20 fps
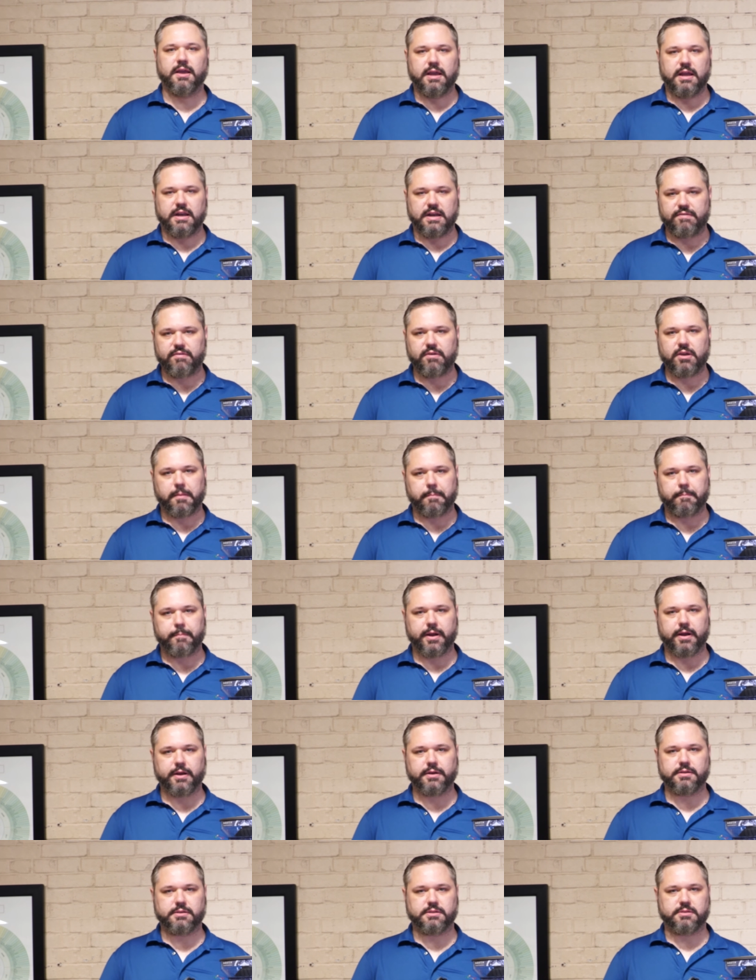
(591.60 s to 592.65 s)
and even
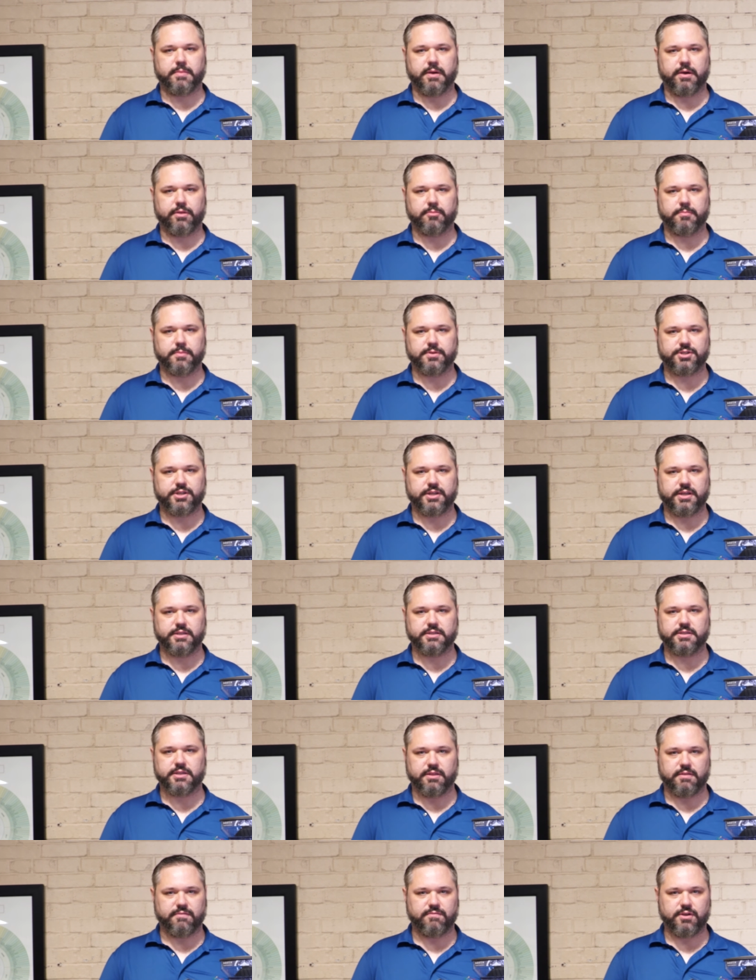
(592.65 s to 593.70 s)
compare it to some other
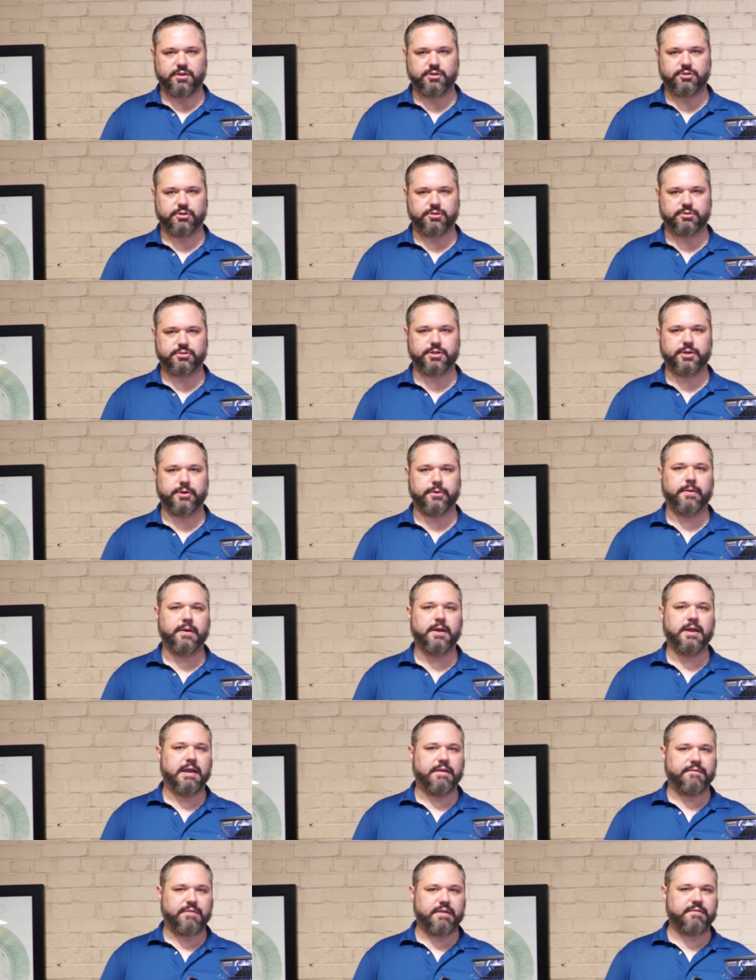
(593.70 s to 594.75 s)
machines in the future. So
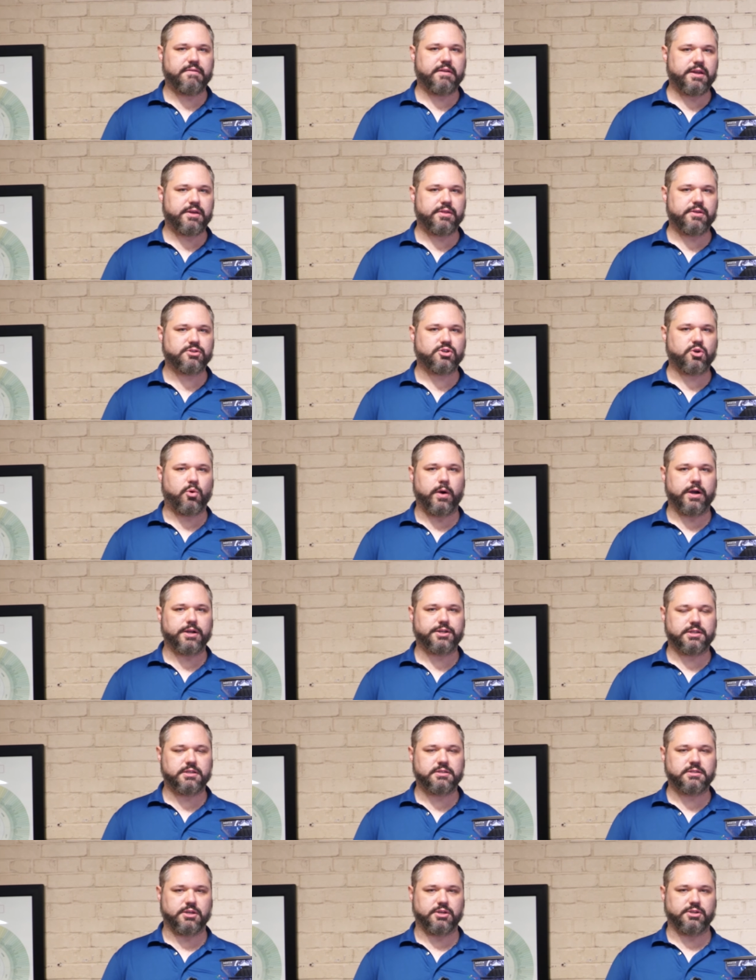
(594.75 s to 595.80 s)
if you have any of those
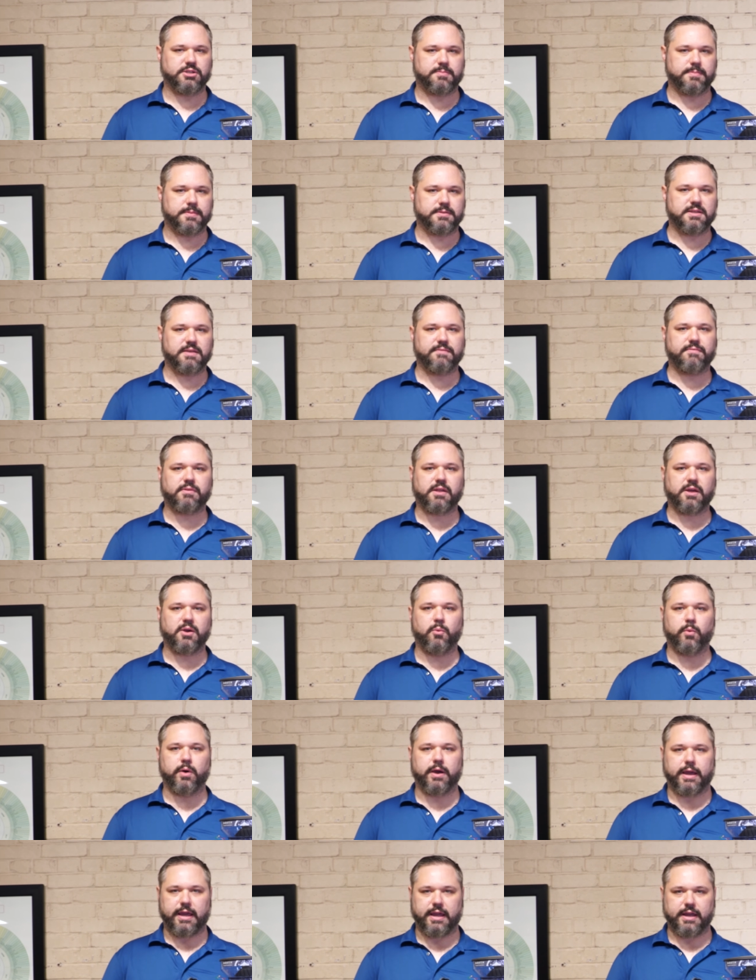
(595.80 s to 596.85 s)
questions that you specifically
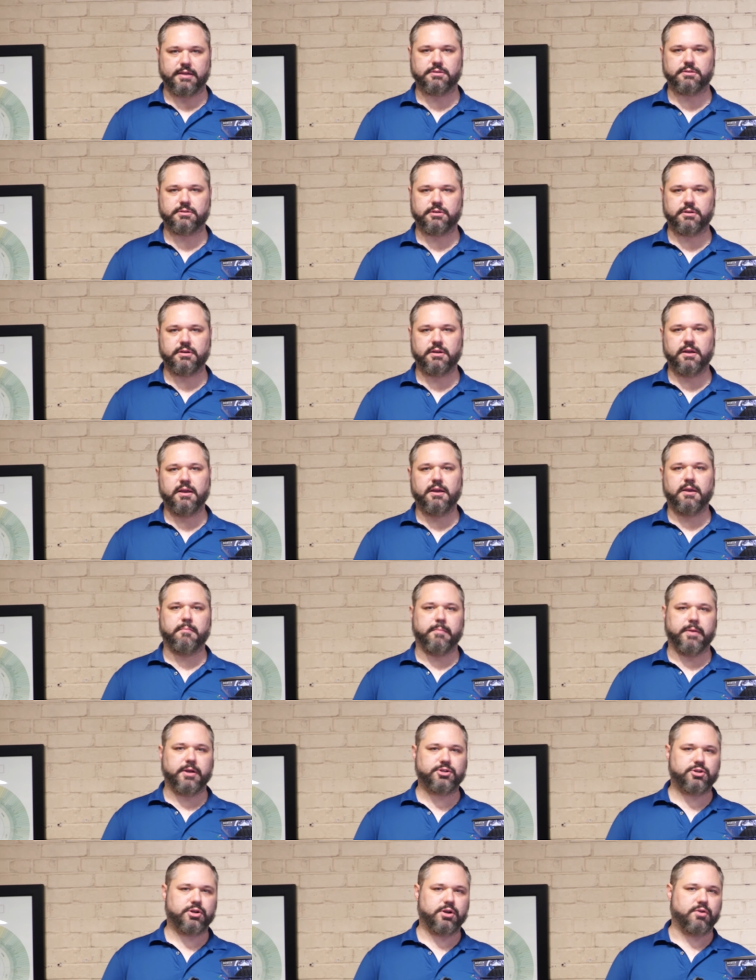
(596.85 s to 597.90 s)
want answered,
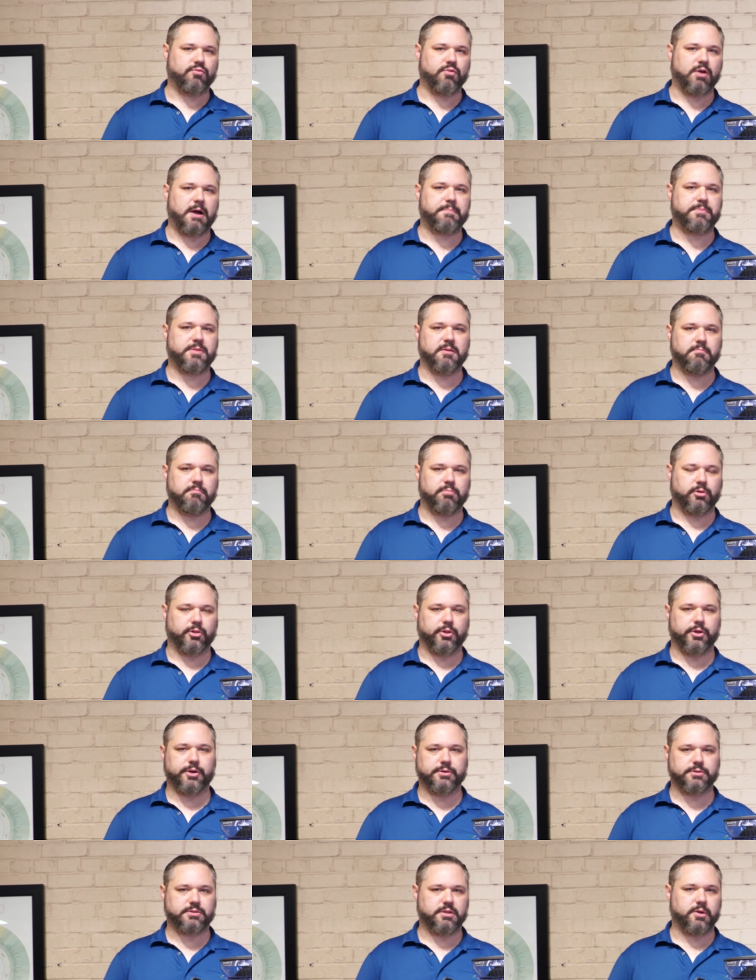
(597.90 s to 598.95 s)
make sure to drop them
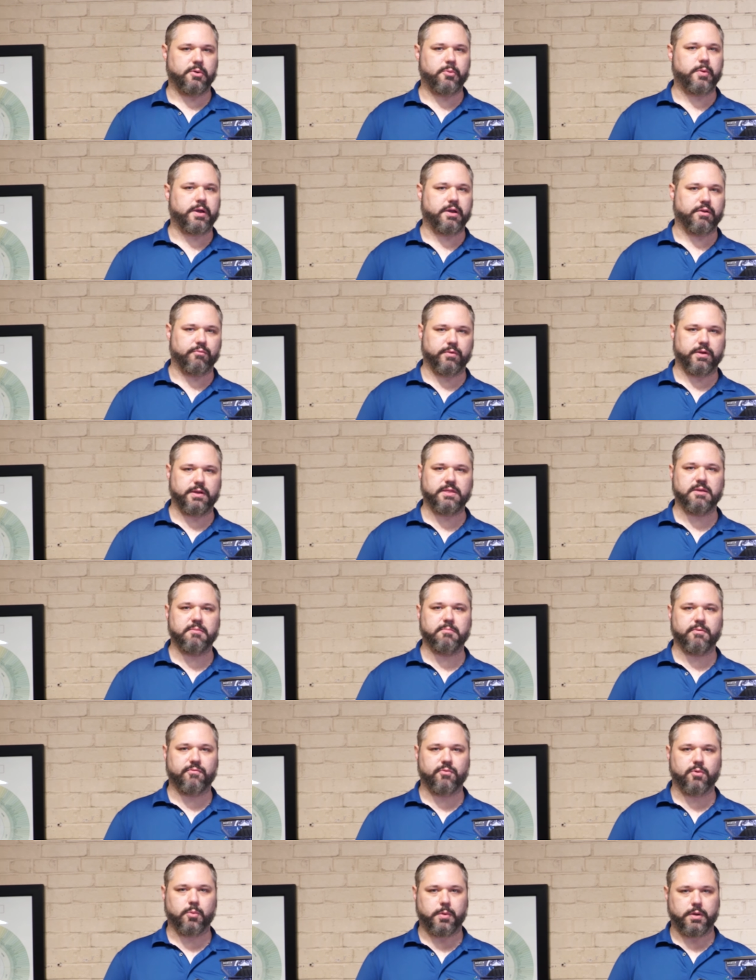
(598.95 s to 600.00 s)
below so that we can read them
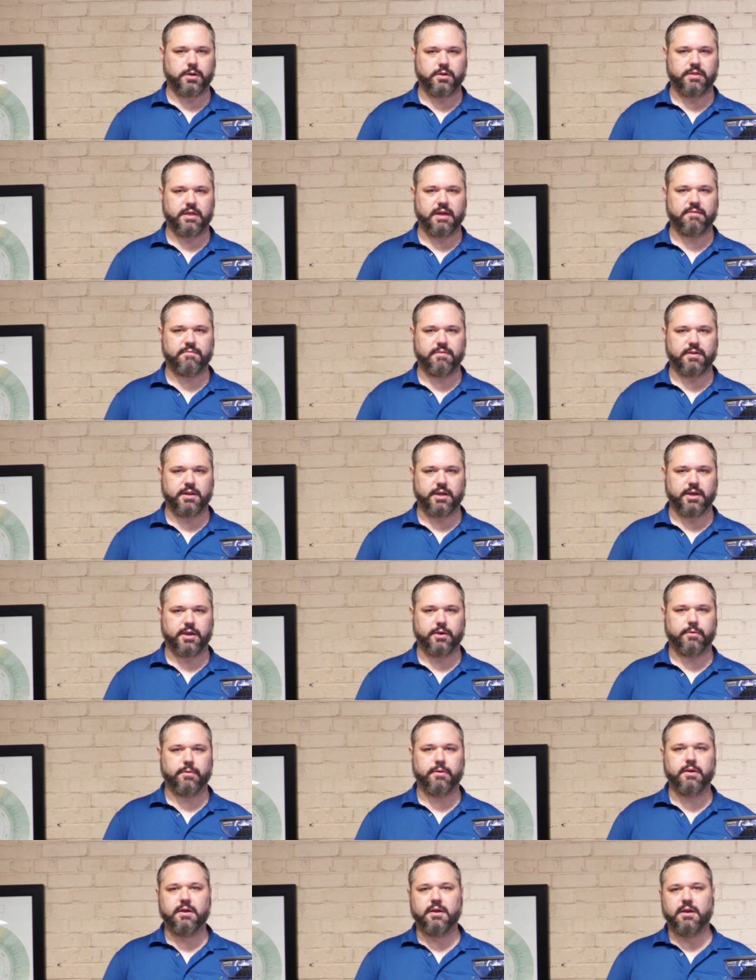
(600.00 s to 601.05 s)
before we do that
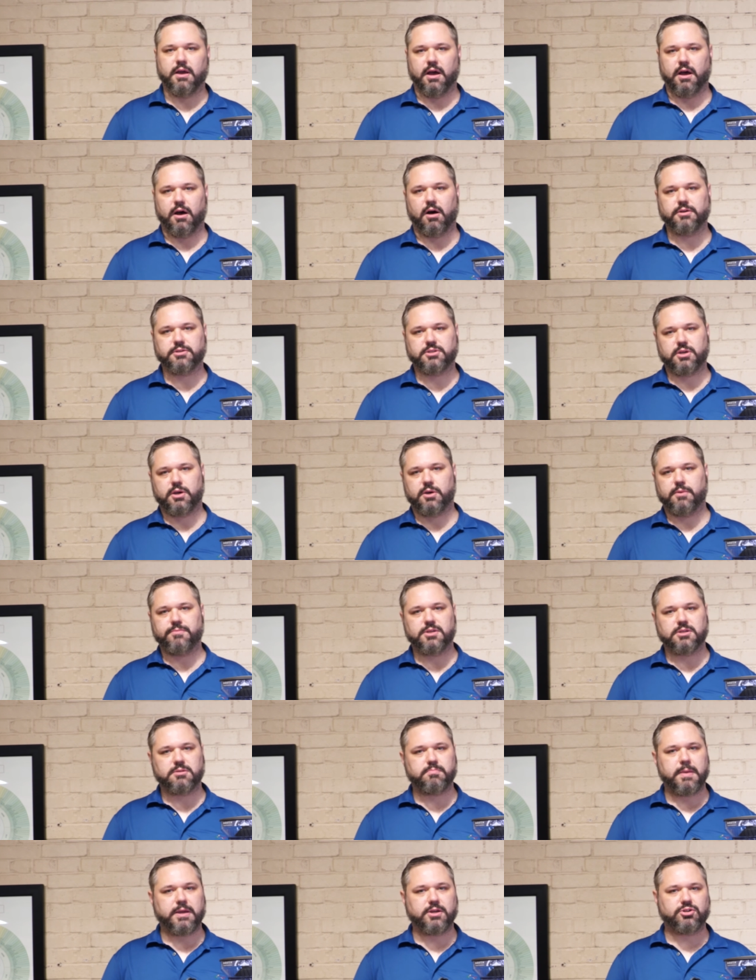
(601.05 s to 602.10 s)
video. Also,
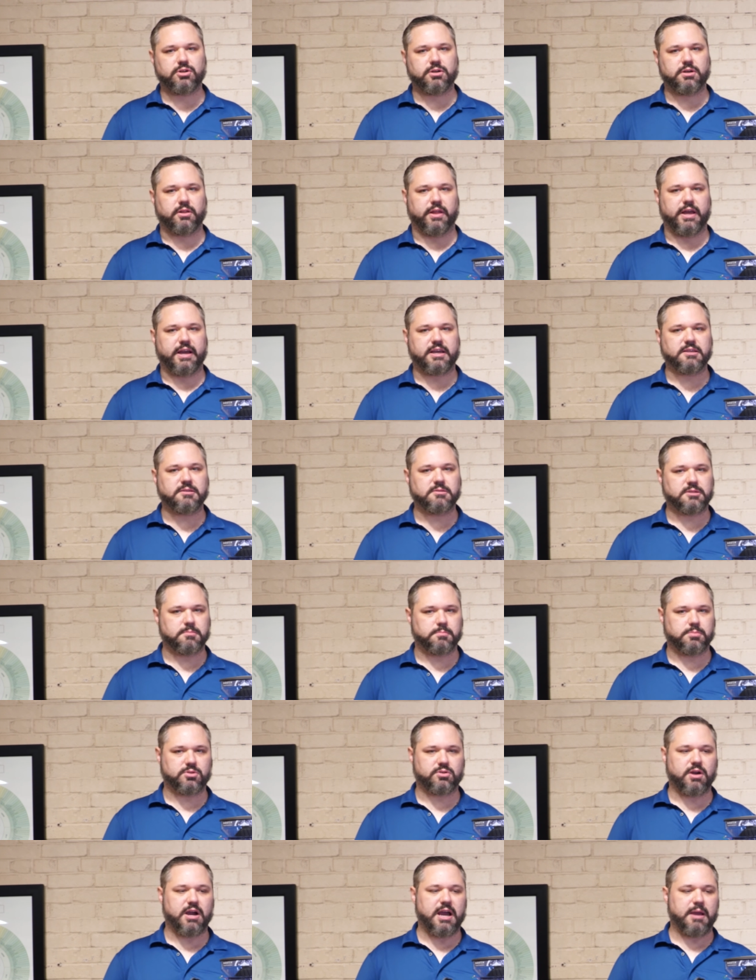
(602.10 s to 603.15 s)
just make sure to like and
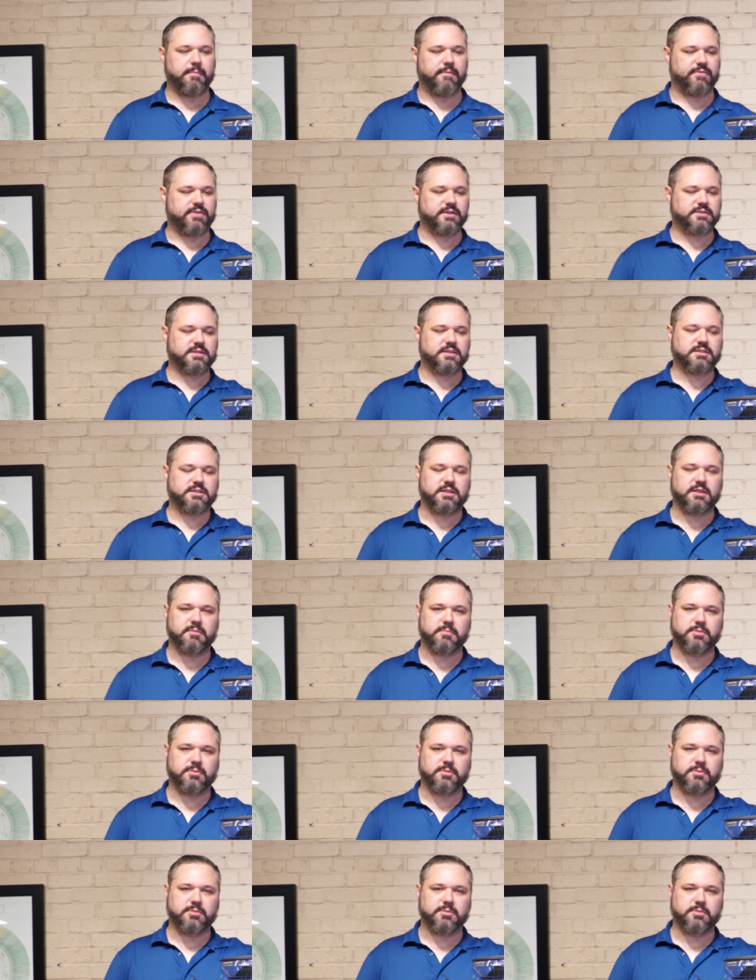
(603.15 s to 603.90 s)
subscribe. If this isn't the